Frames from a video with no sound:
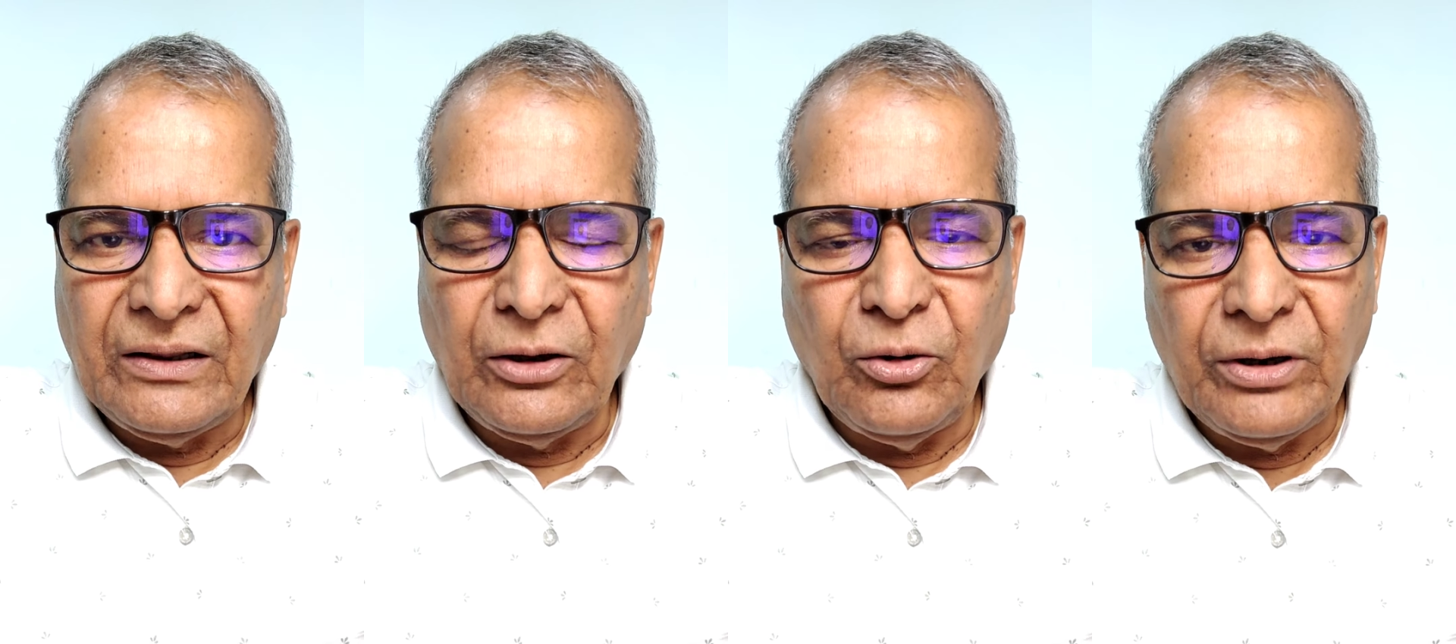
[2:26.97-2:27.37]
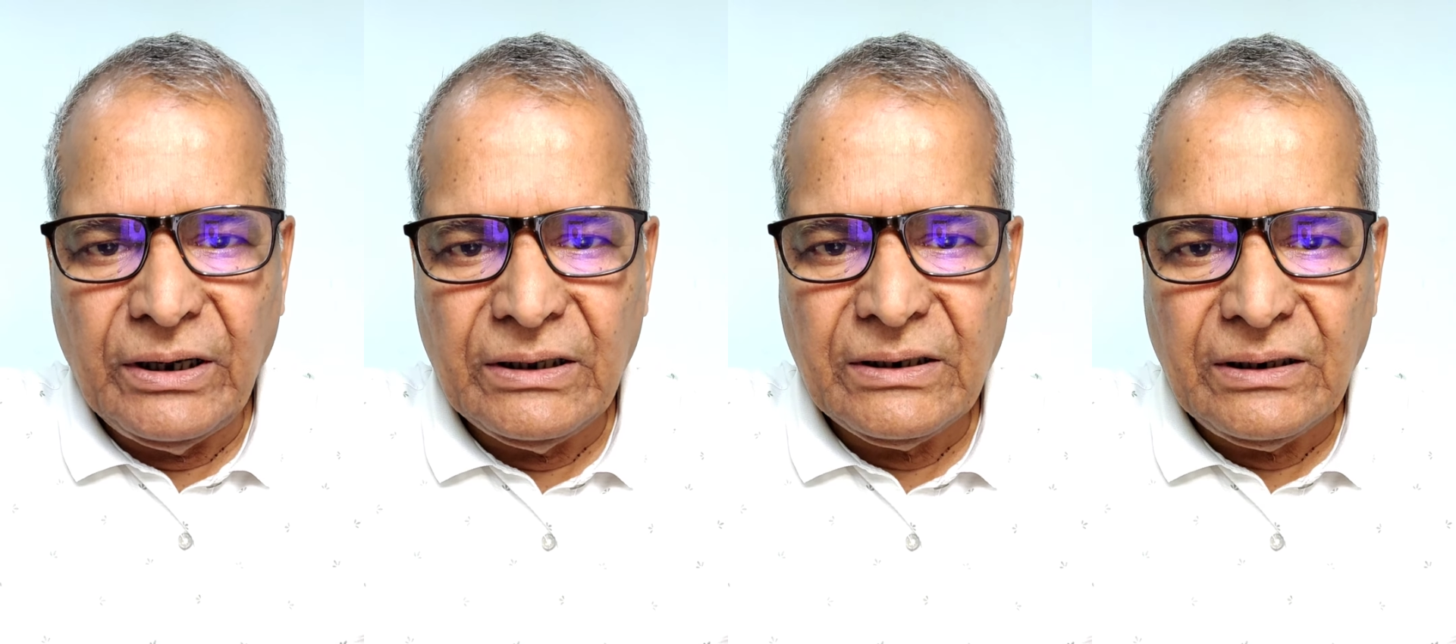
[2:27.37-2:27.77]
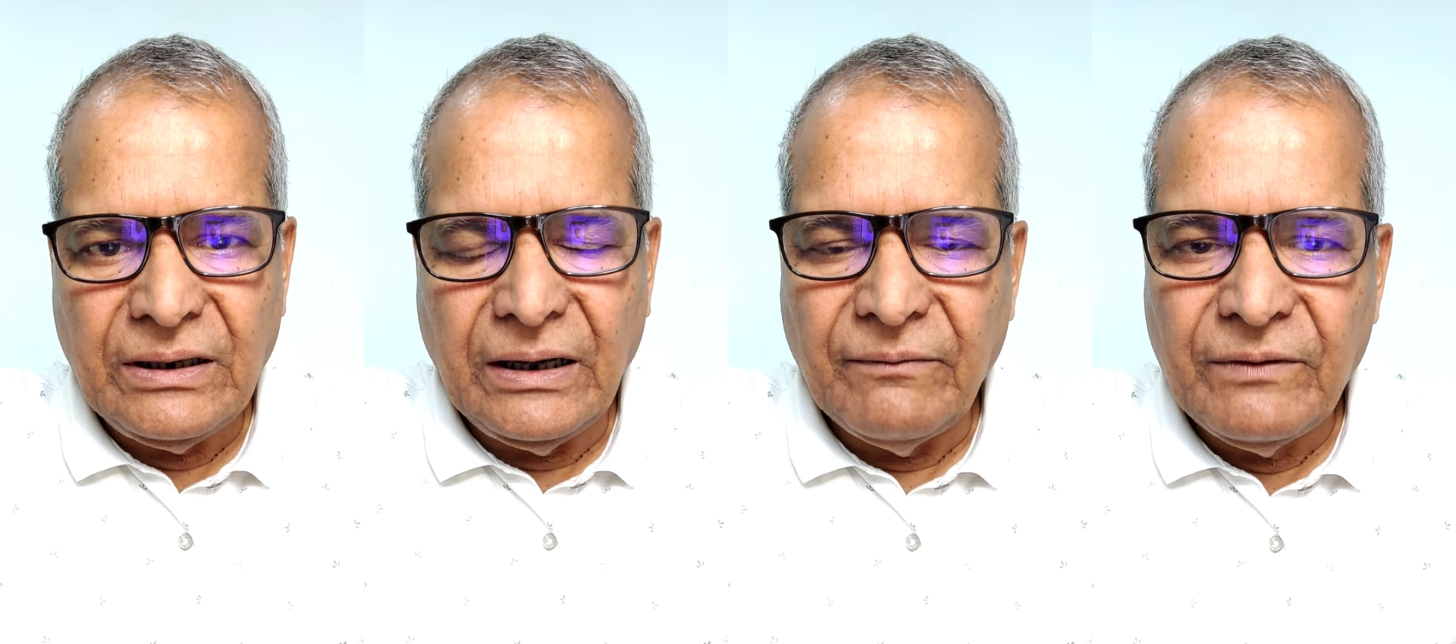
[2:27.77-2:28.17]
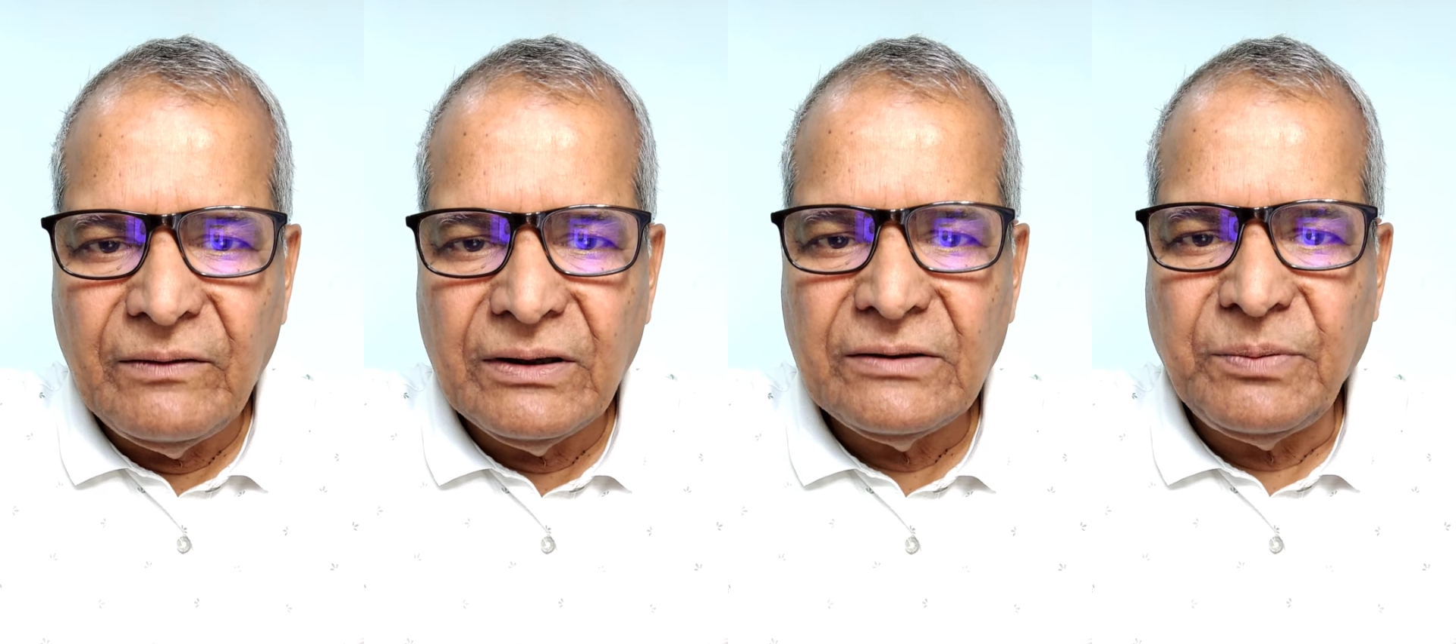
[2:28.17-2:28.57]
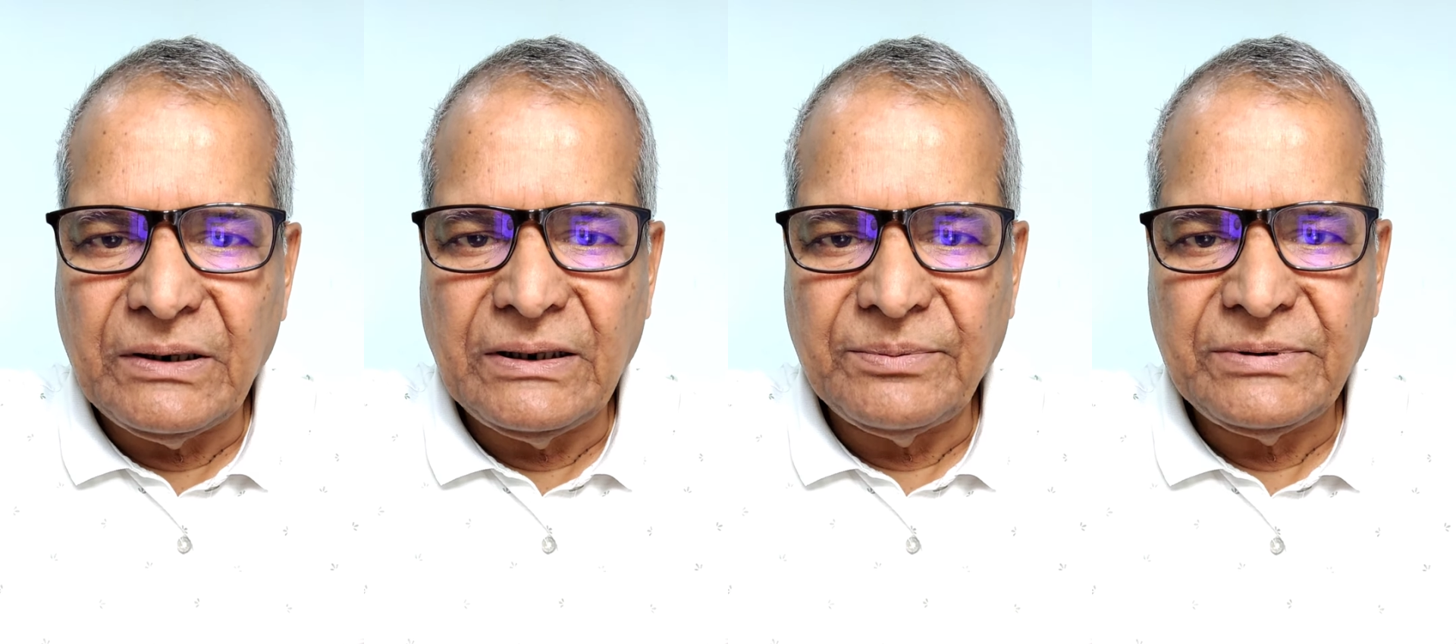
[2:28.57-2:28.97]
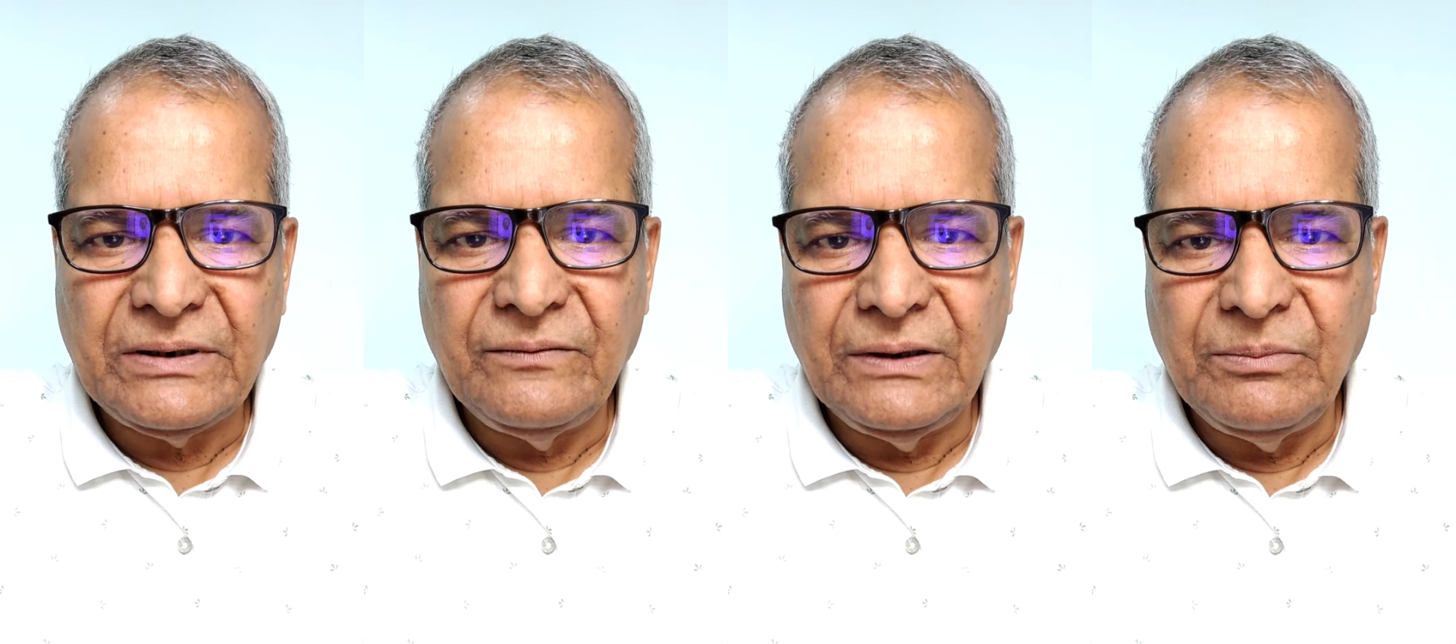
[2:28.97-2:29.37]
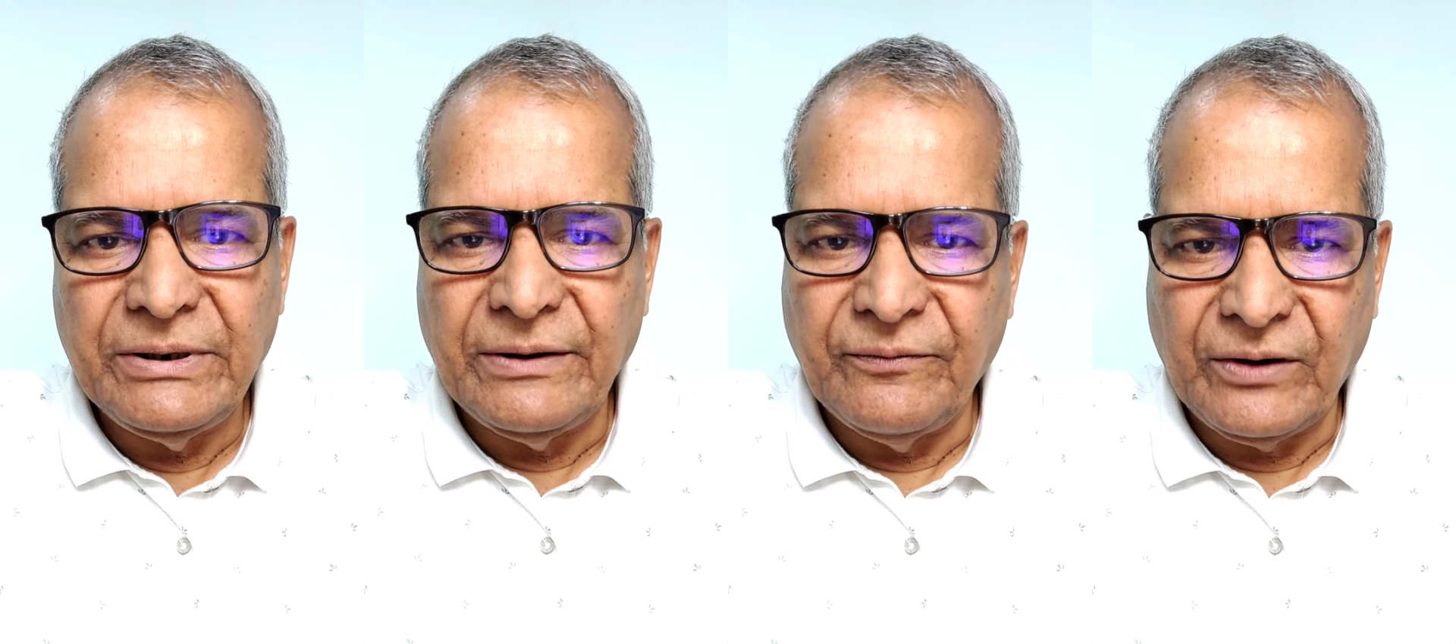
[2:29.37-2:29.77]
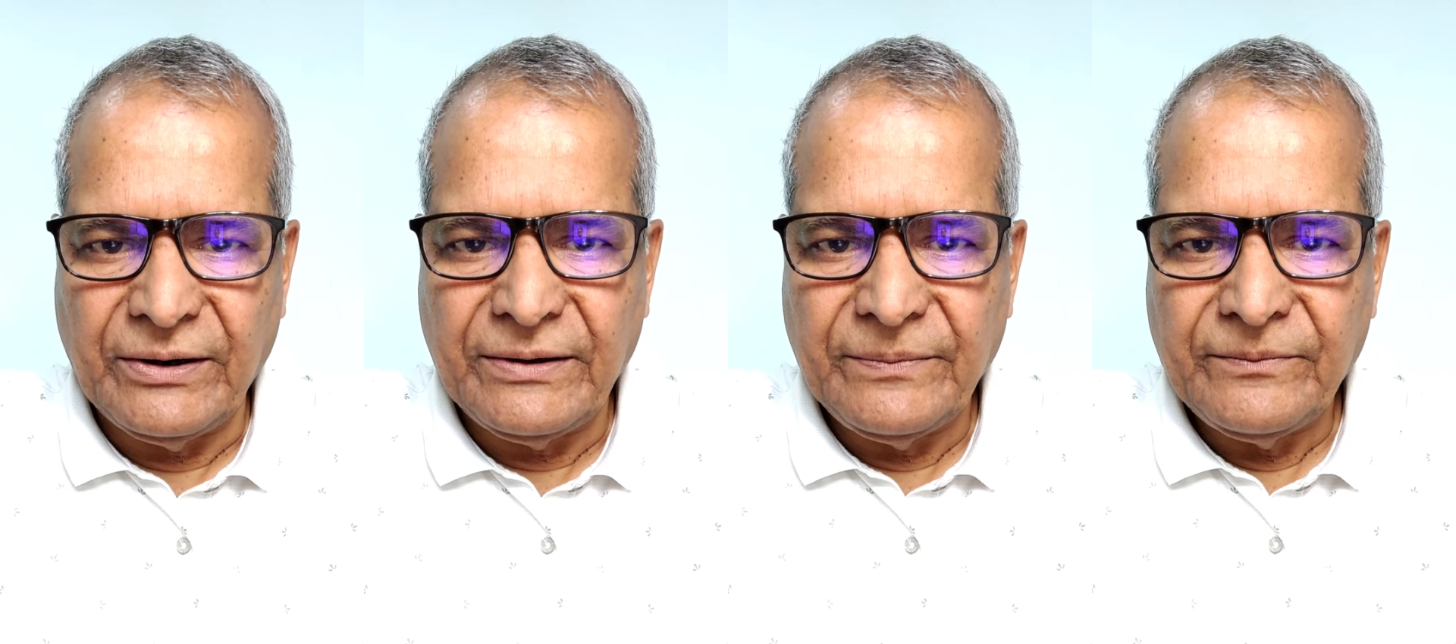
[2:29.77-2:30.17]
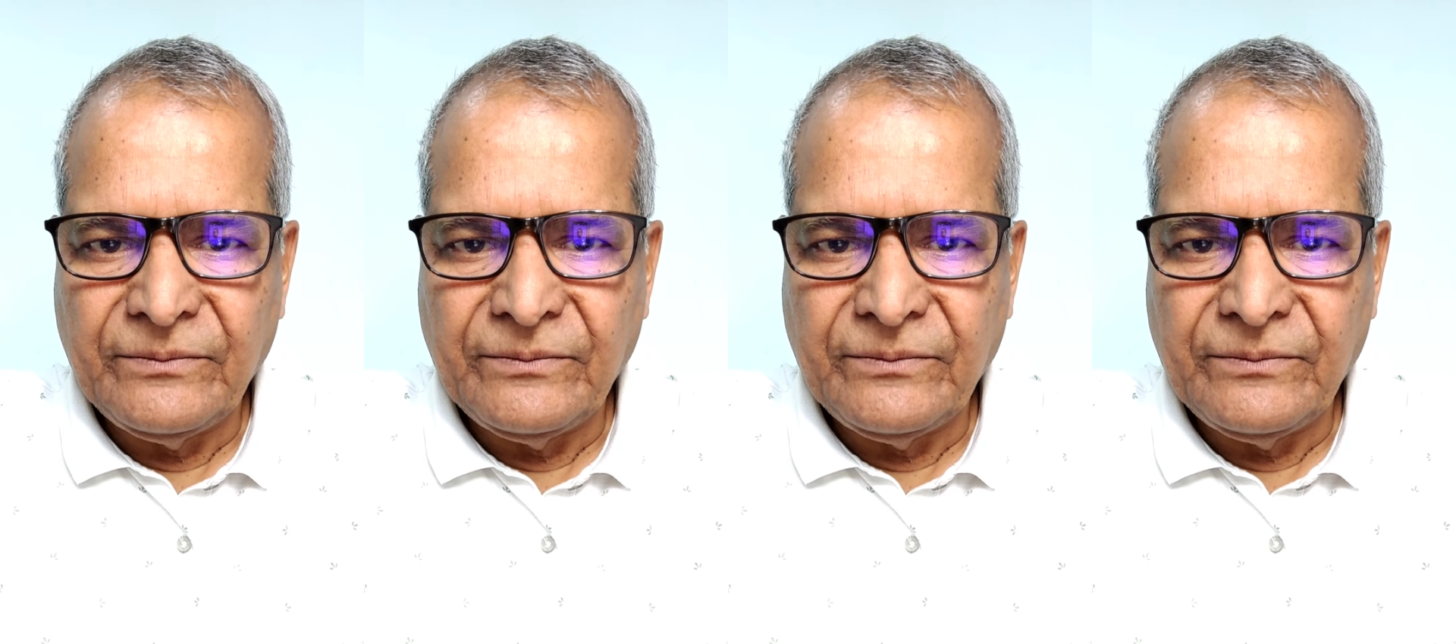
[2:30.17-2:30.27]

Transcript: Now here everyone's perception will be different.